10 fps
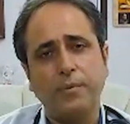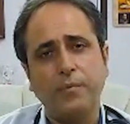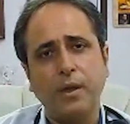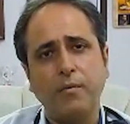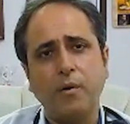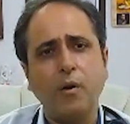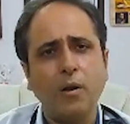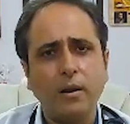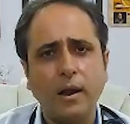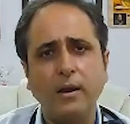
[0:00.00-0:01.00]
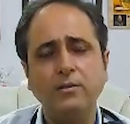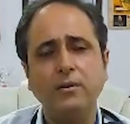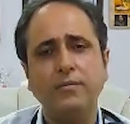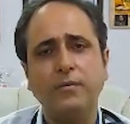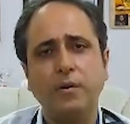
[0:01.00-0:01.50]
we have all
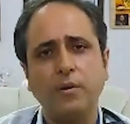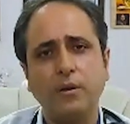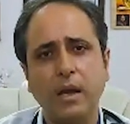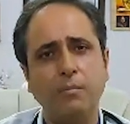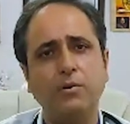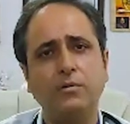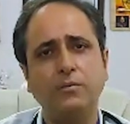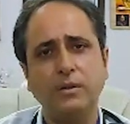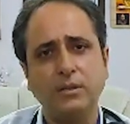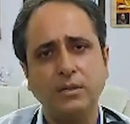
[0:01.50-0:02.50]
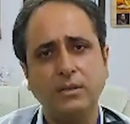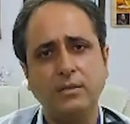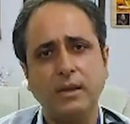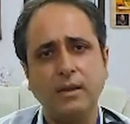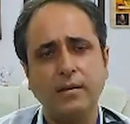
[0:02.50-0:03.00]
kinds of all gamuts of
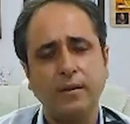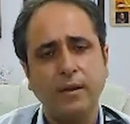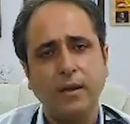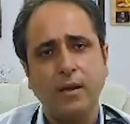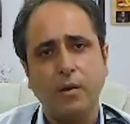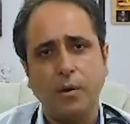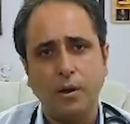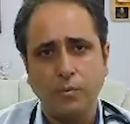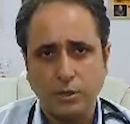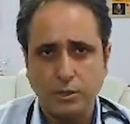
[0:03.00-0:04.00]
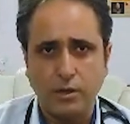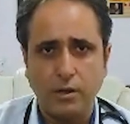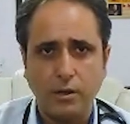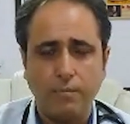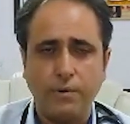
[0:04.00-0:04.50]
diseases here which
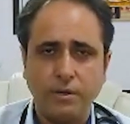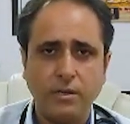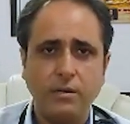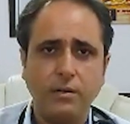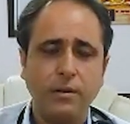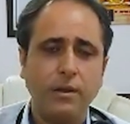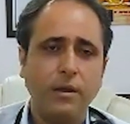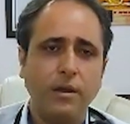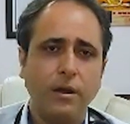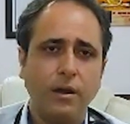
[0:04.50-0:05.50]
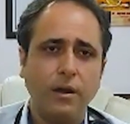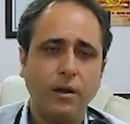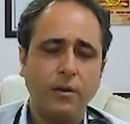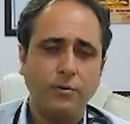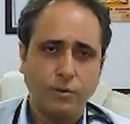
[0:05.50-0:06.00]
present
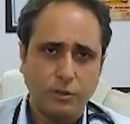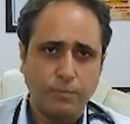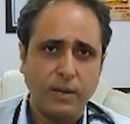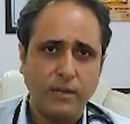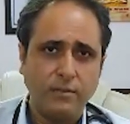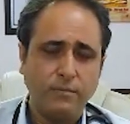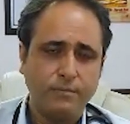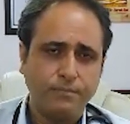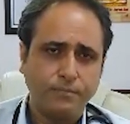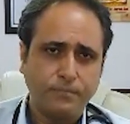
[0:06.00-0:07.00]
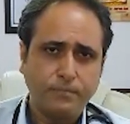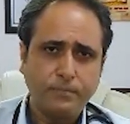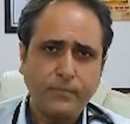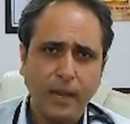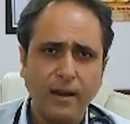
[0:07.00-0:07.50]
to this place.
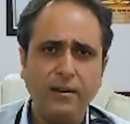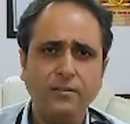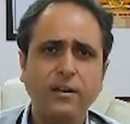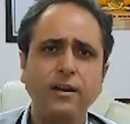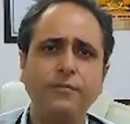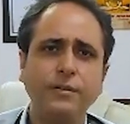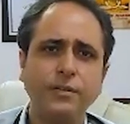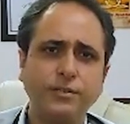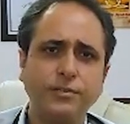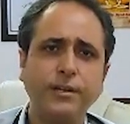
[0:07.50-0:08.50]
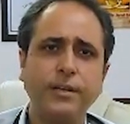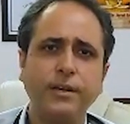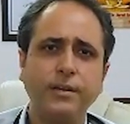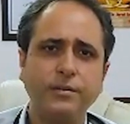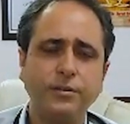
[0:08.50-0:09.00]
And it's kind of a tertiary
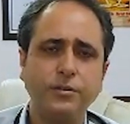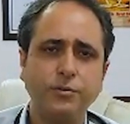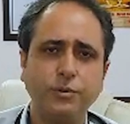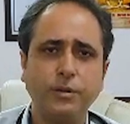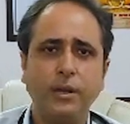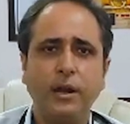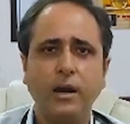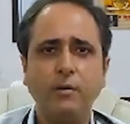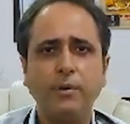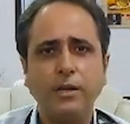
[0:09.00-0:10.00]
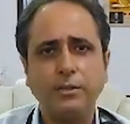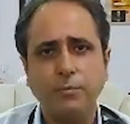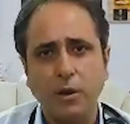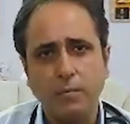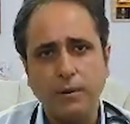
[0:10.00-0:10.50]
care institute at a very
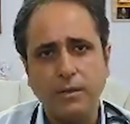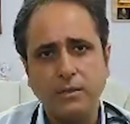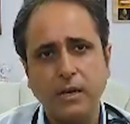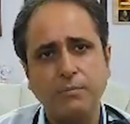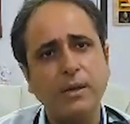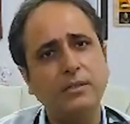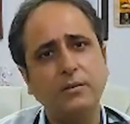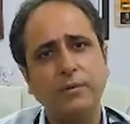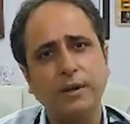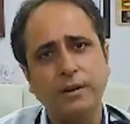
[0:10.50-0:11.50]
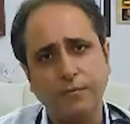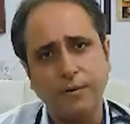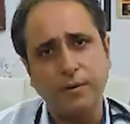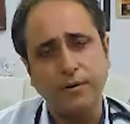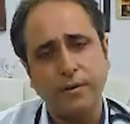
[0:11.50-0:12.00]
small place. That makes it very
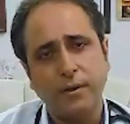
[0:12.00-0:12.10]
different.